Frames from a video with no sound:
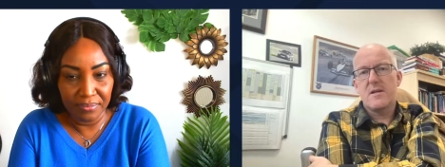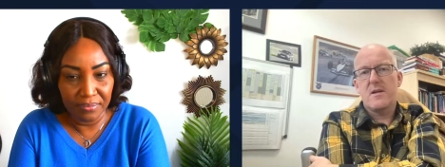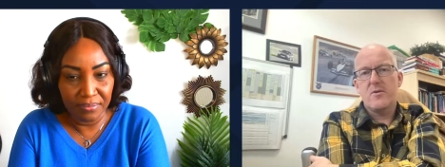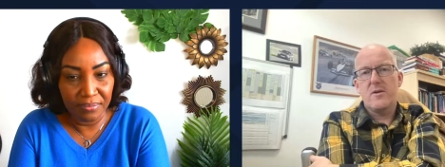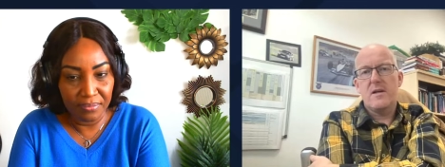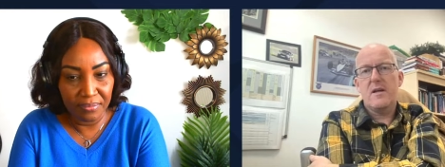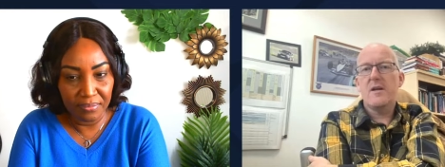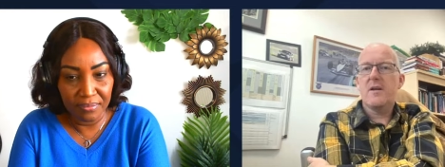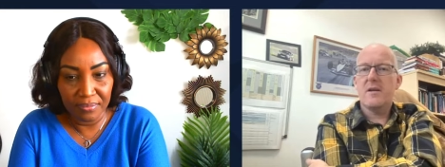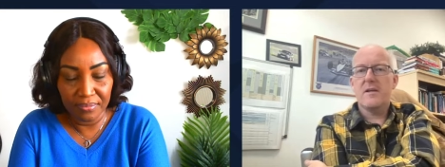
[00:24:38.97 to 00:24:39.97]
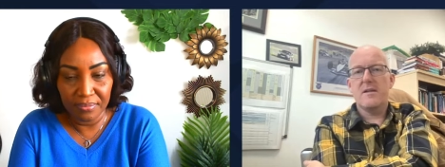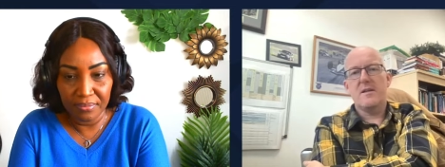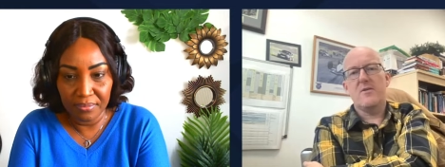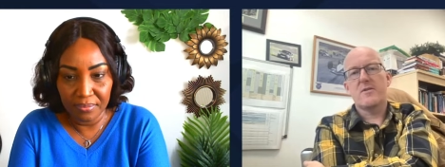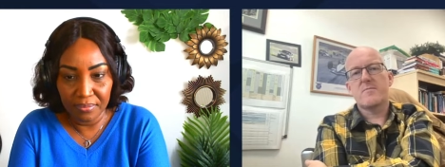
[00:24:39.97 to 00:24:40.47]
Speaker 1: you know, and and and
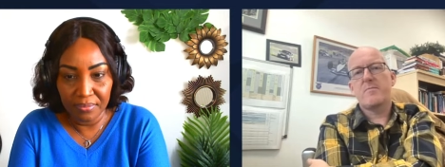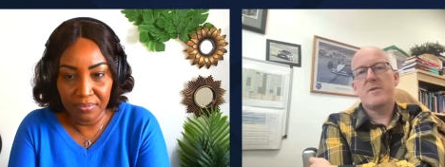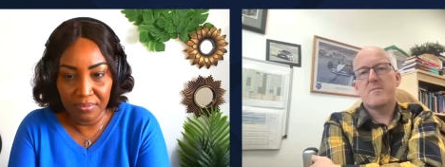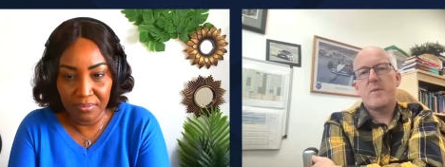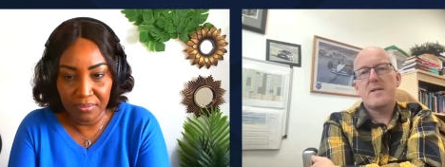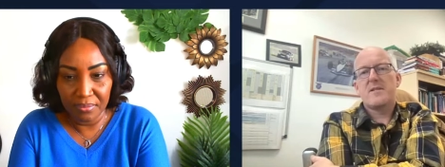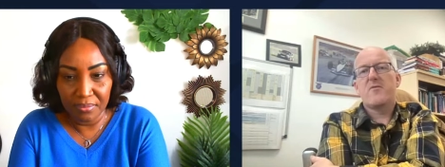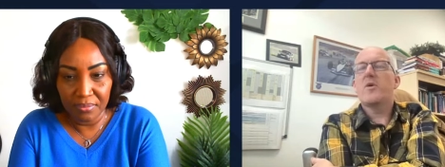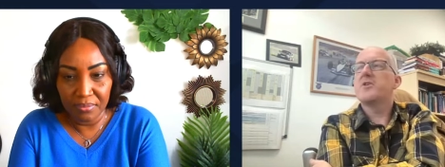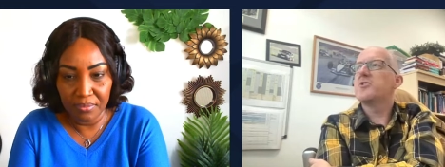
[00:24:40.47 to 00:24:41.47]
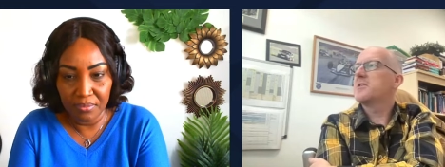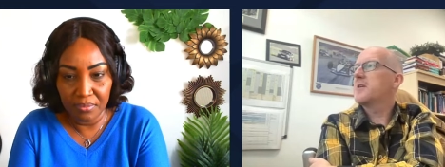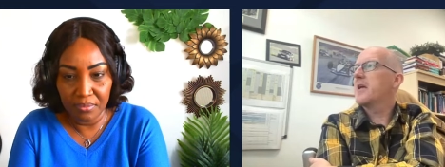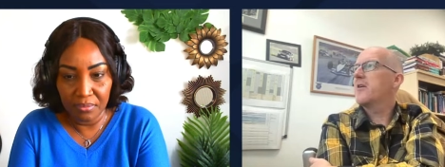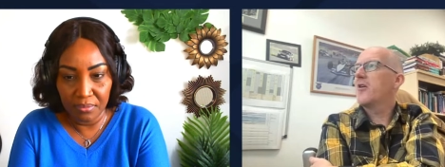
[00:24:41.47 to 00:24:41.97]
you know, there's there's plenty of ways you can
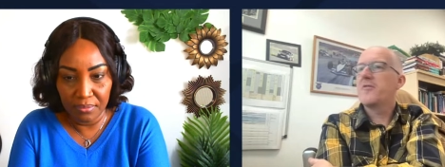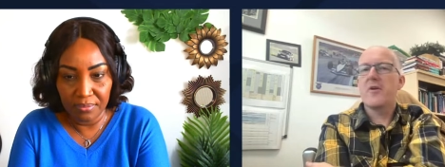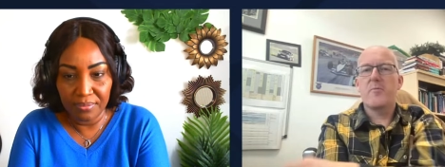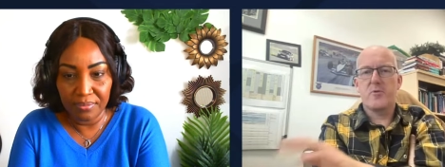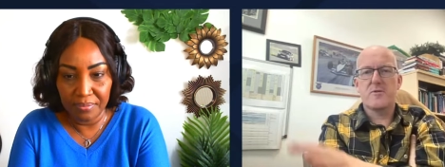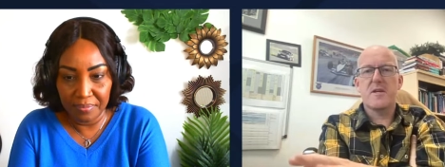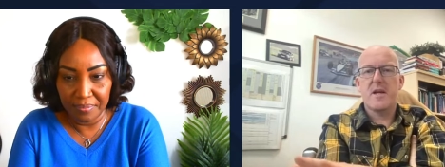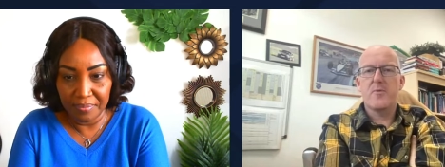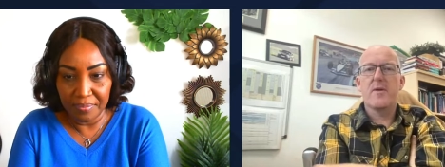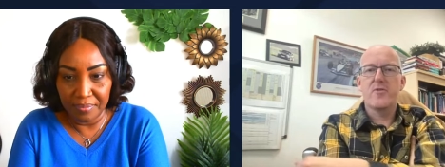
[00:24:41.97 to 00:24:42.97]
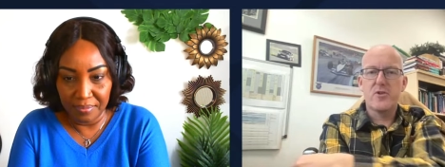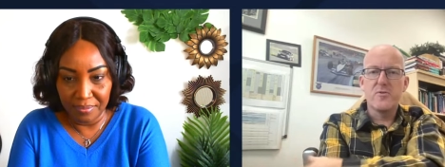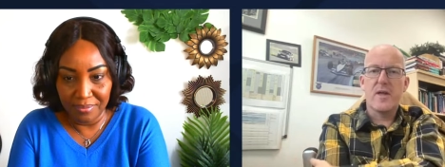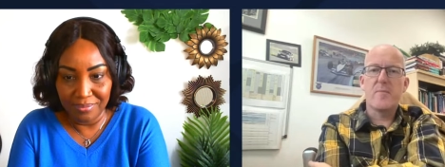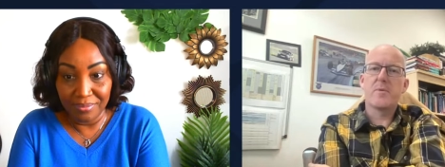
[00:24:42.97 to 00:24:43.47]
take your life. Now, I'm not saying I would ever
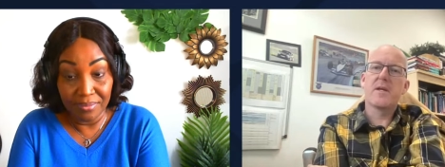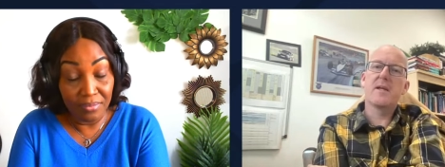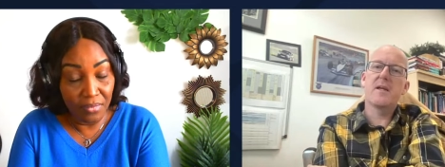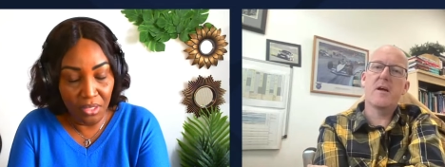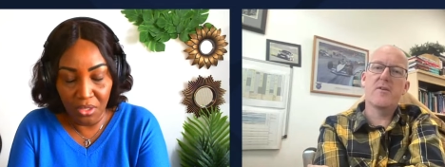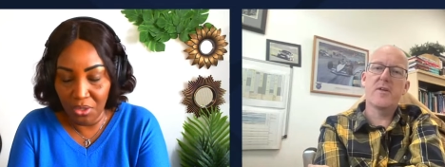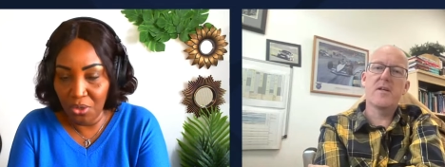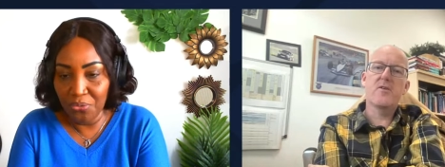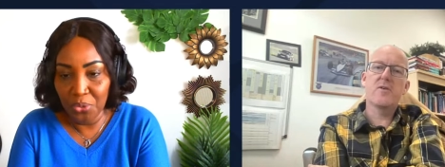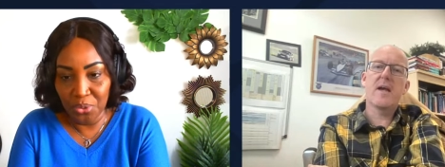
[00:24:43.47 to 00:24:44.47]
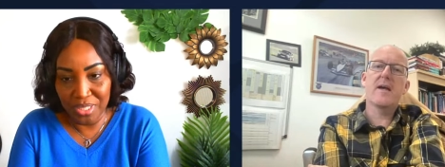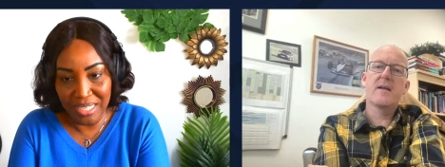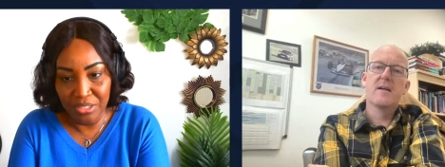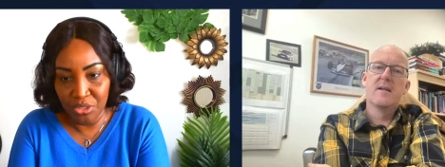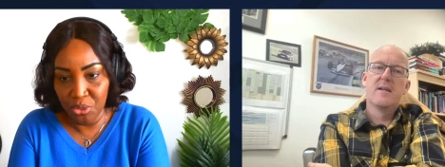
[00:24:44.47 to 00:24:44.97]
do that, but it, it I think of you, course
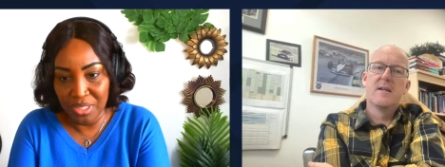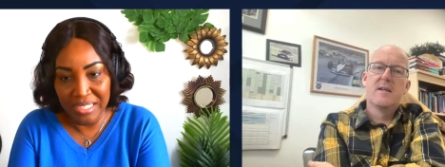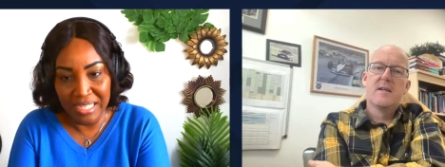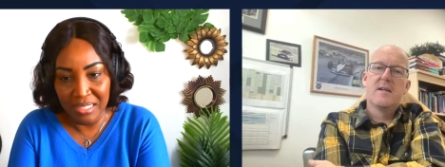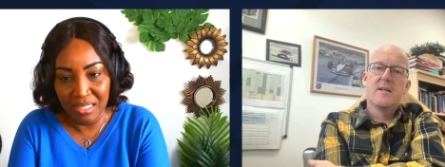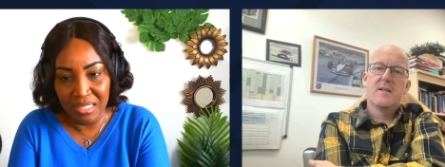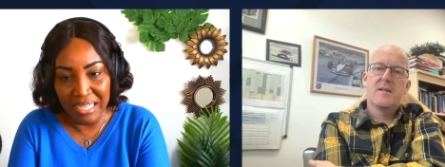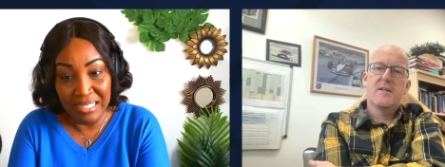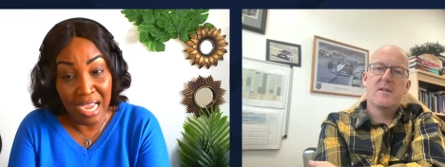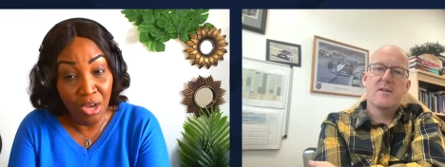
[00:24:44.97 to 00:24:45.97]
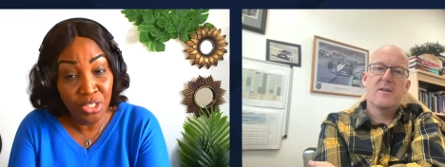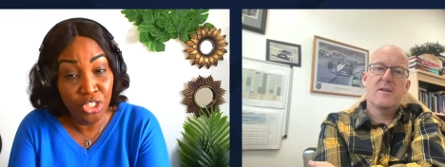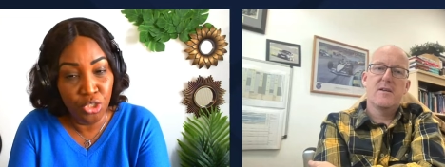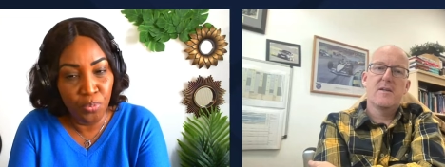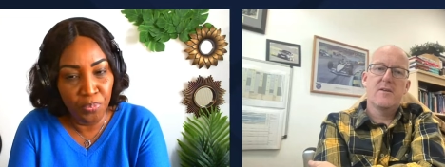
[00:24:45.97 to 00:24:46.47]
Speaker 2: I totally understand. How
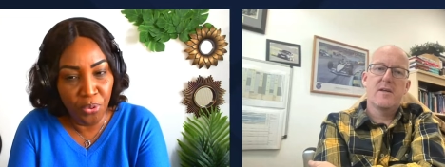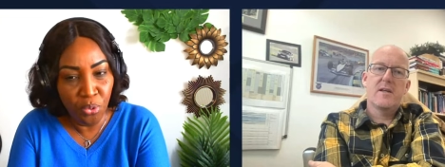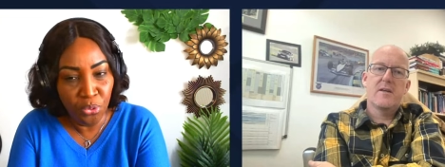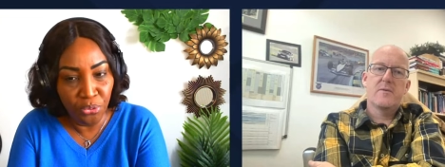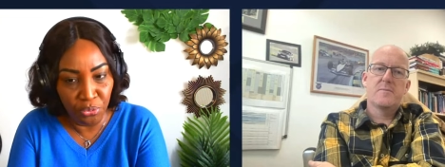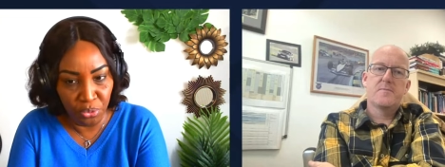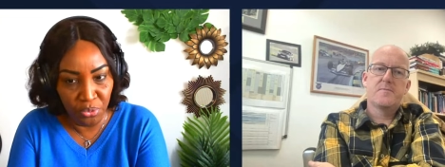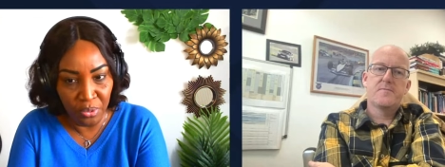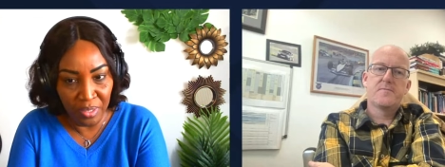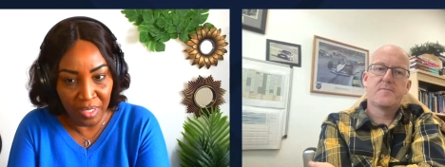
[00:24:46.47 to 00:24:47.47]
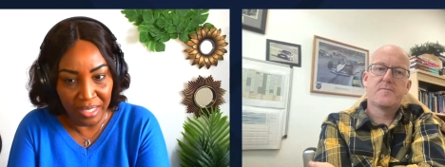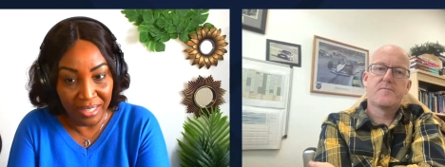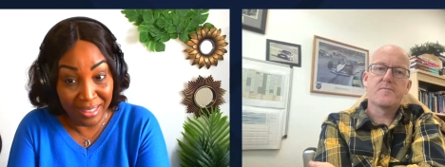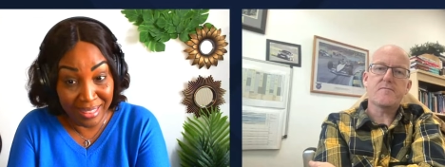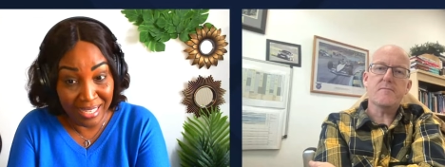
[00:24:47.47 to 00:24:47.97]
did you pull through
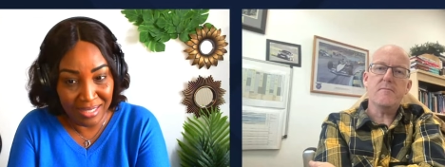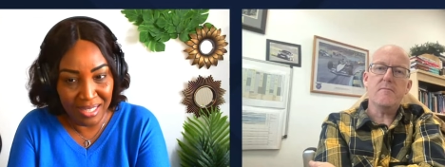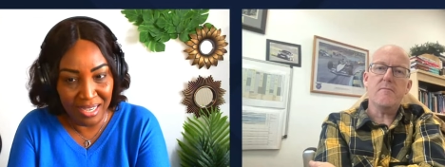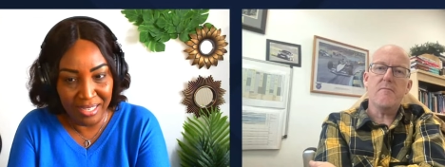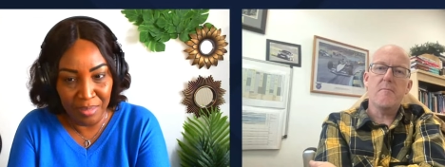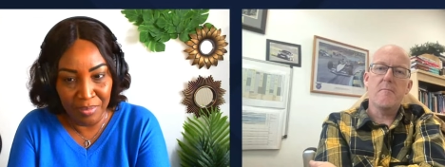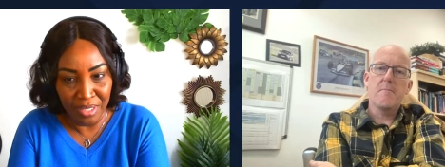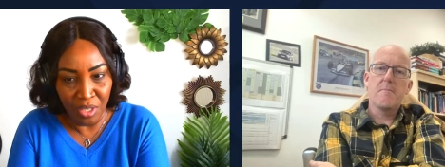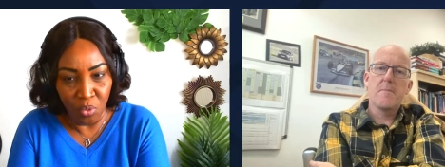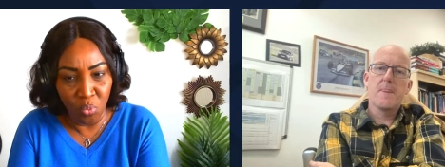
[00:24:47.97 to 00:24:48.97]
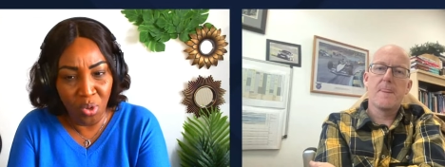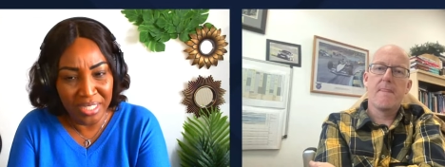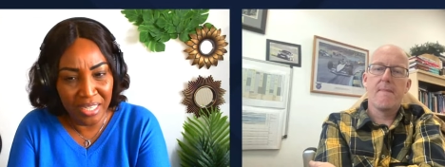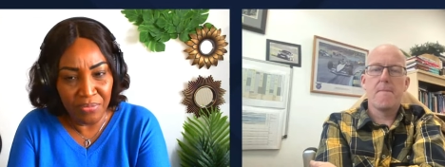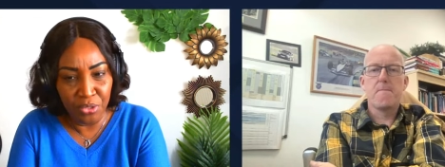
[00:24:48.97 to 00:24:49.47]
that time?
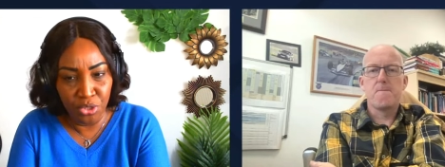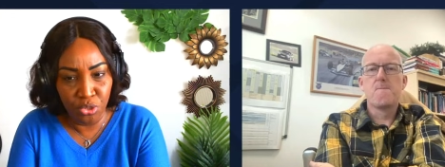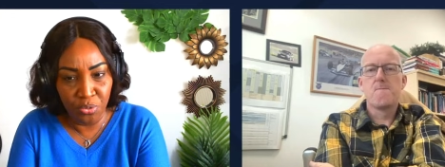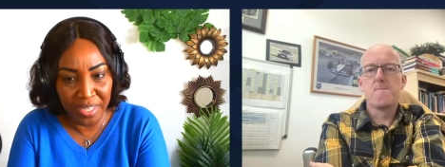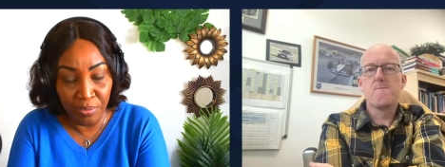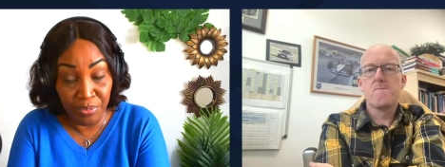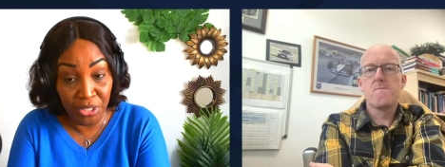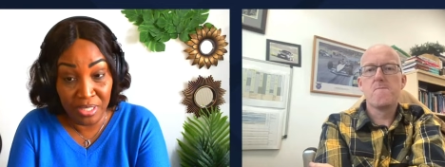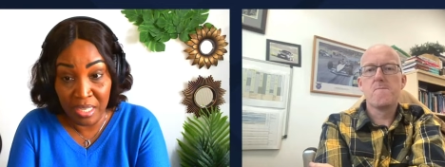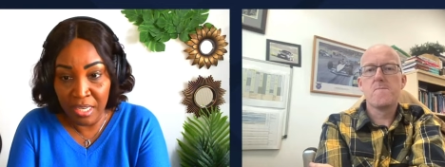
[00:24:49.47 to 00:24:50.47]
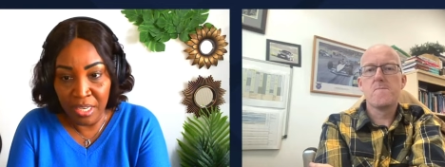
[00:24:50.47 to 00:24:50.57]
What gave you strength? Because